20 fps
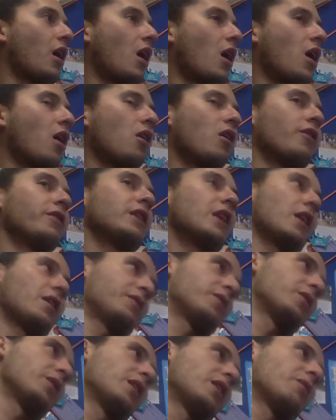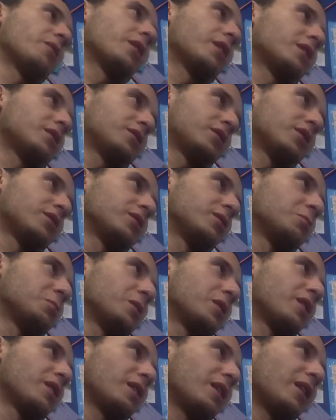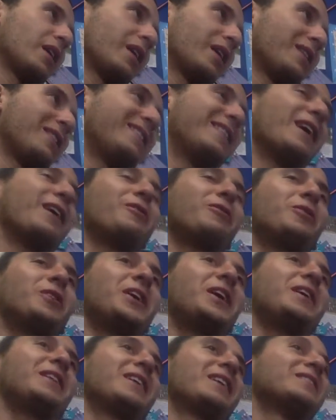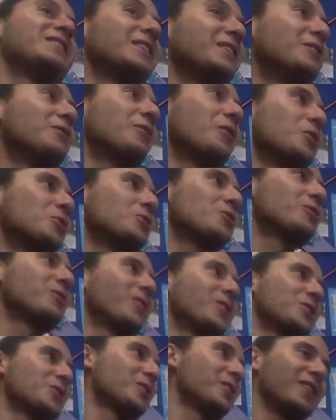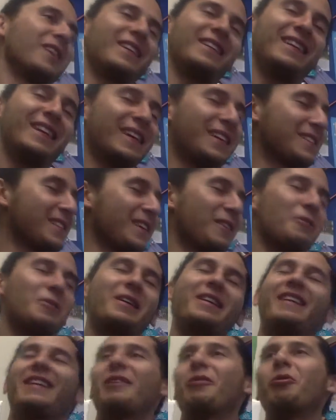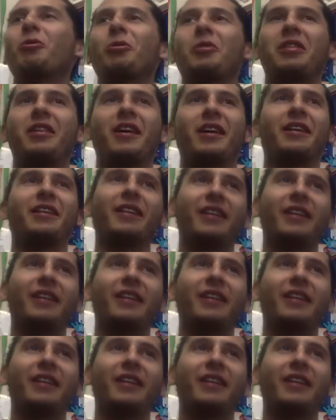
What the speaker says: Yeah. For now, we gotta start somewhere. Like it definitely that's in the future for sure. Like legs, like the whole thing.